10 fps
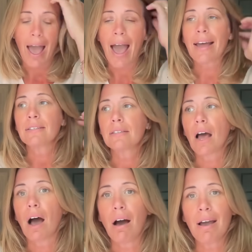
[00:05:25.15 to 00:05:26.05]
And
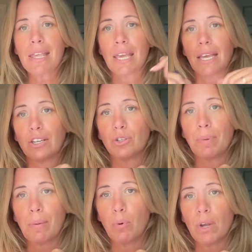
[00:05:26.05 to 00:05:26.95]
I think it should
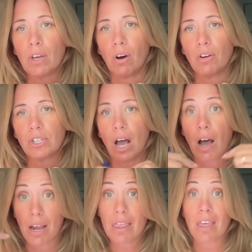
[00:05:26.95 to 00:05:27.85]
be a boycott.
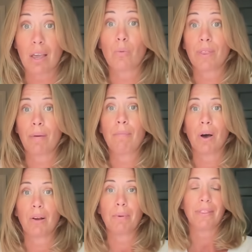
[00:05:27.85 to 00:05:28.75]
I think within
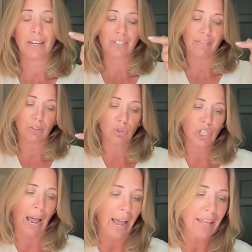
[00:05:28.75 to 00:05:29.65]
Parliament they should have a little
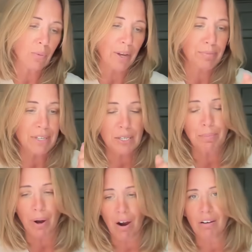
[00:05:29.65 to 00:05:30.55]
chat in the Westminster
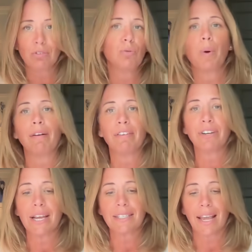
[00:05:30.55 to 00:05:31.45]
Bar or
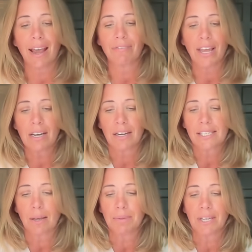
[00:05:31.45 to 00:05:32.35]
wherever it is they have their
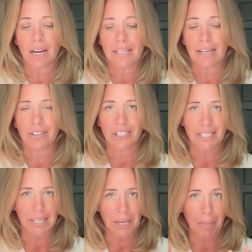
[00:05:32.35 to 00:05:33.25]
nice subsidised
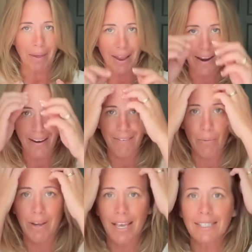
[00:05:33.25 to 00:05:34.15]
lunches. Yep,
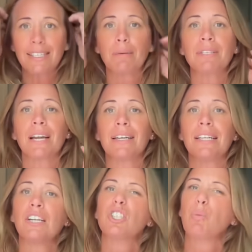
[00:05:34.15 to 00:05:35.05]
everyone gets a subsidised
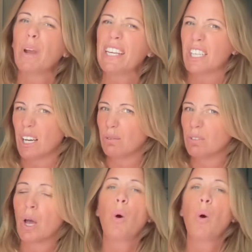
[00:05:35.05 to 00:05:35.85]
lunch. We don't.